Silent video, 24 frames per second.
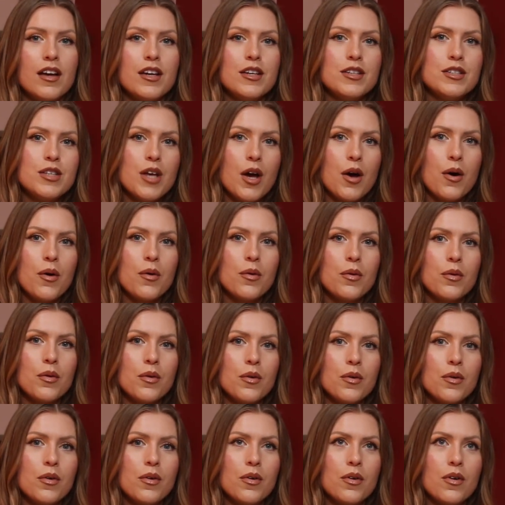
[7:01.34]
So
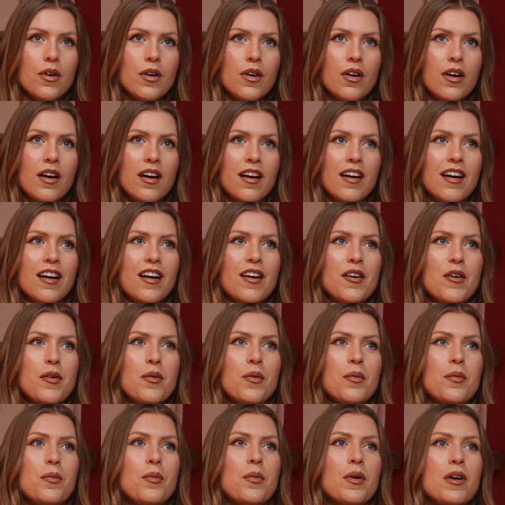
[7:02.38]

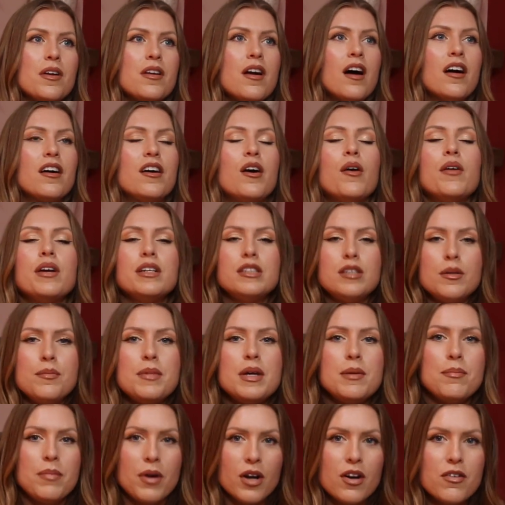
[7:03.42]
we're not going to
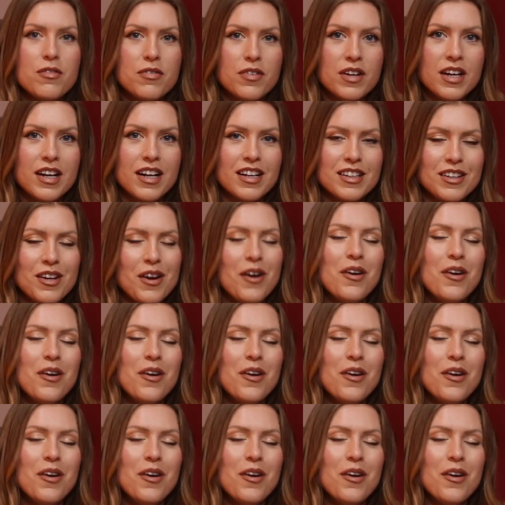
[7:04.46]
be perfect,